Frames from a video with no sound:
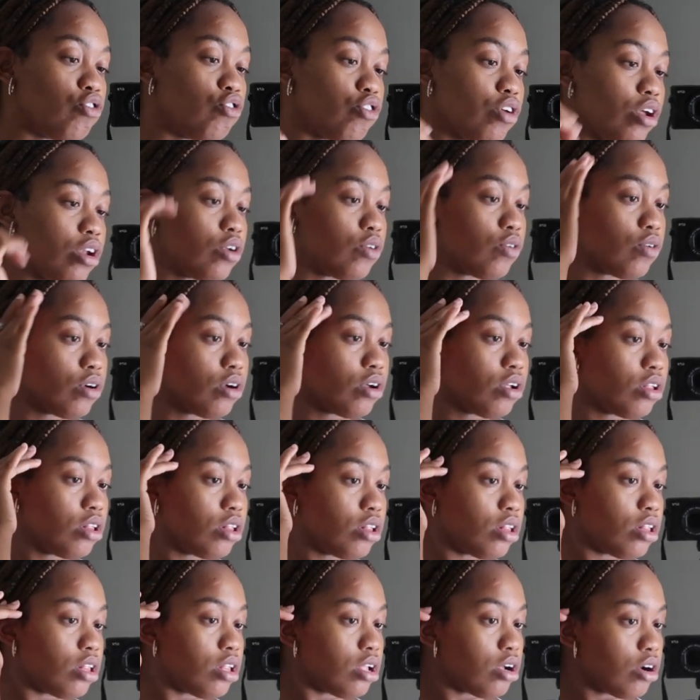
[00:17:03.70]

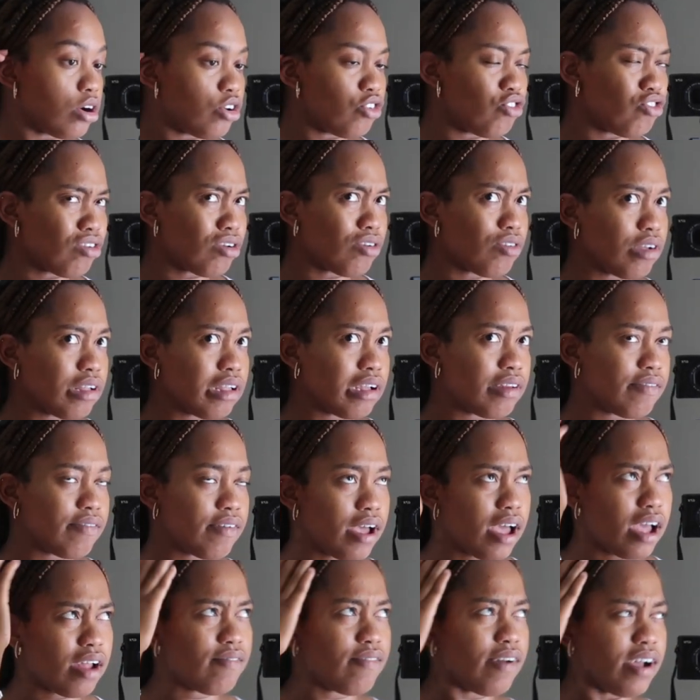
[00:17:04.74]
General, or General
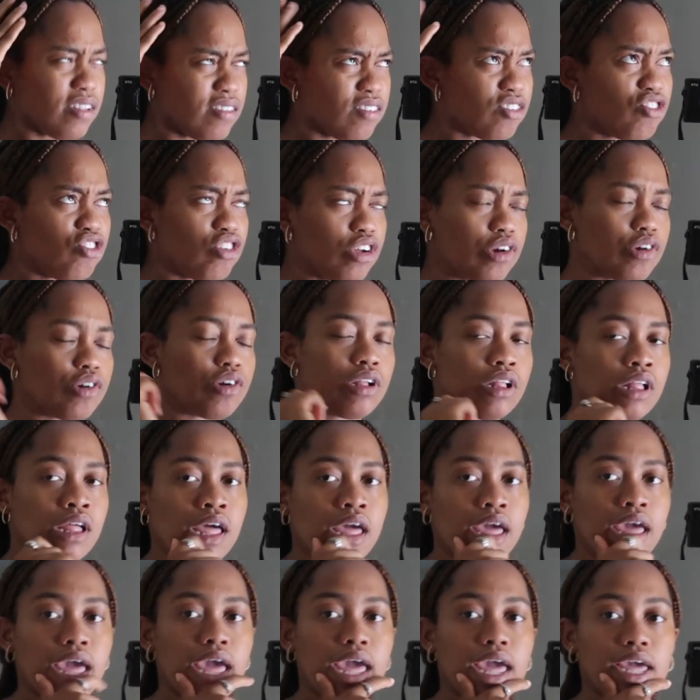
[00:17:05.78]
Advantage General,
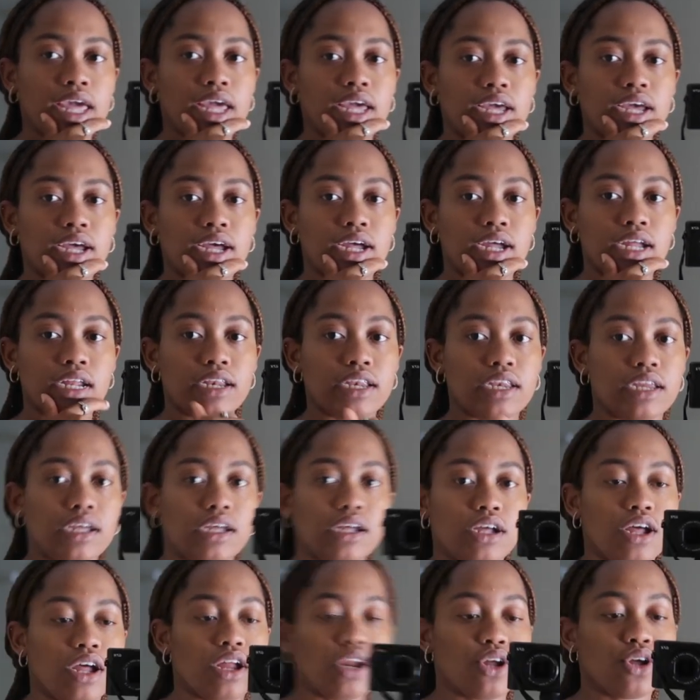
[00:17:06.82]
and
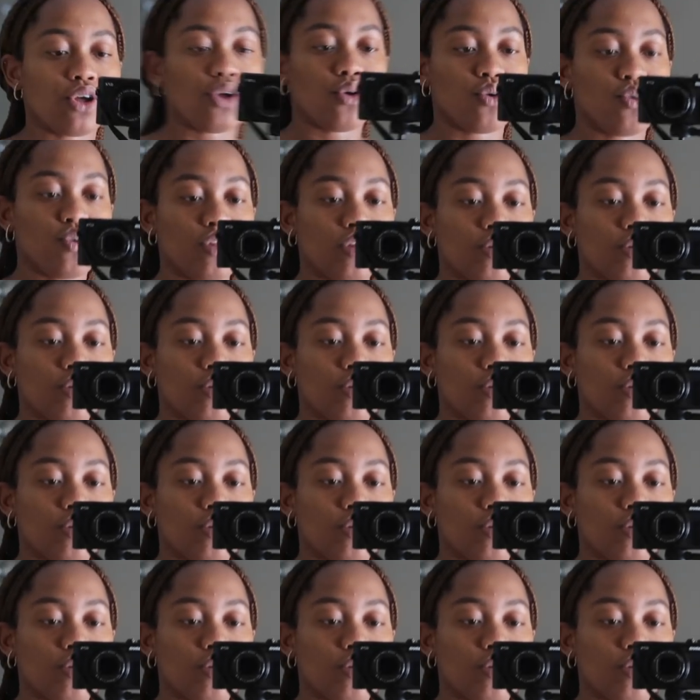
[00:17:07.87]
gonna go do